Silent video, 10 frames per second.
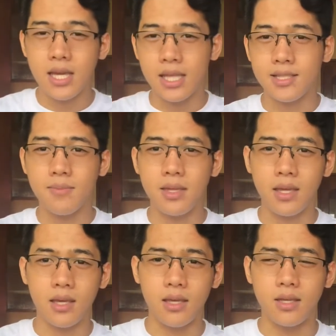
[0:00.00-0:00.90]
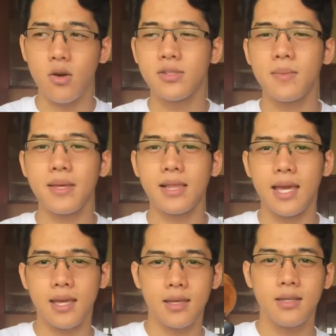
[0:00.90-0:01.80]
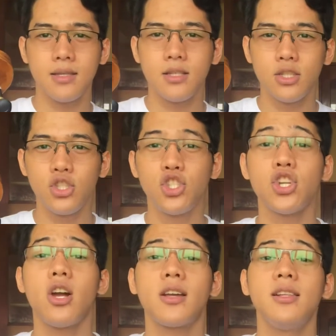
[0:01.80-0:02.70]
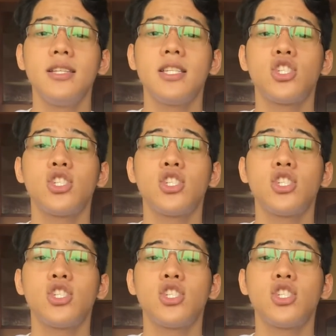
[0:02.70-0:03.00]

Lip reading: It goes something like chocolate,